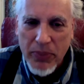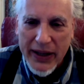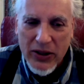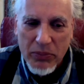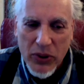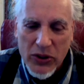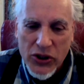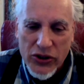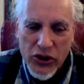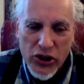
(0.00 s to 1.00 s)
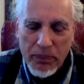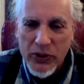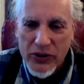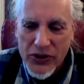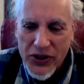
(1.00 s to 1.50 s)
by commercial
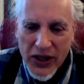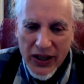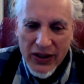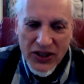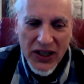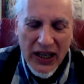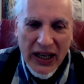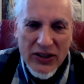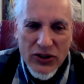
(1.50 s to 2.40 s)
shippers to eat,